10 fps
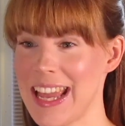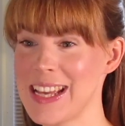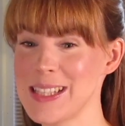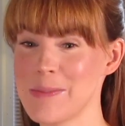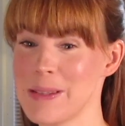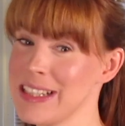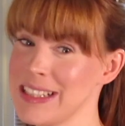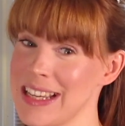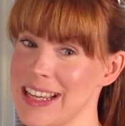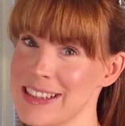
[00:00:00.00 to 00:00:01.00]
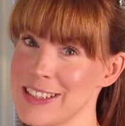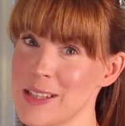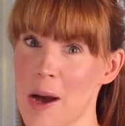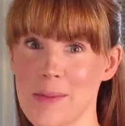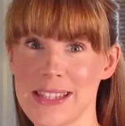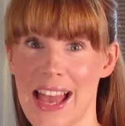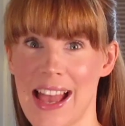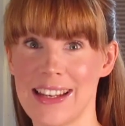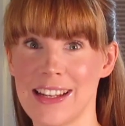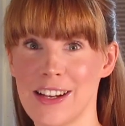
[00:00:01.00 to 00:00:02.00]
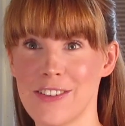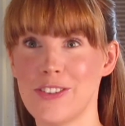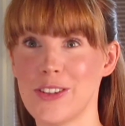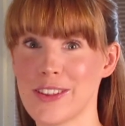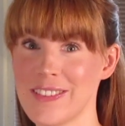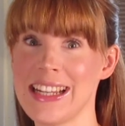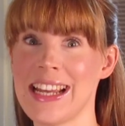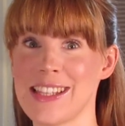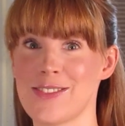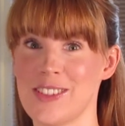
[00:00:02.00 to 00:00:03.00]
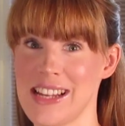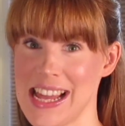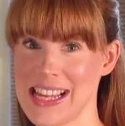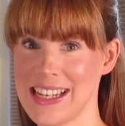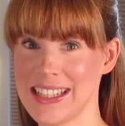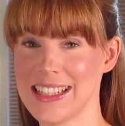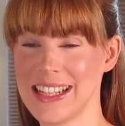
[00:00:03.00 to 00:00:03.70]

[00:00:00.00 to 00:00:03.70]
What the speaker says: It has been in the top 10 for 3 years running,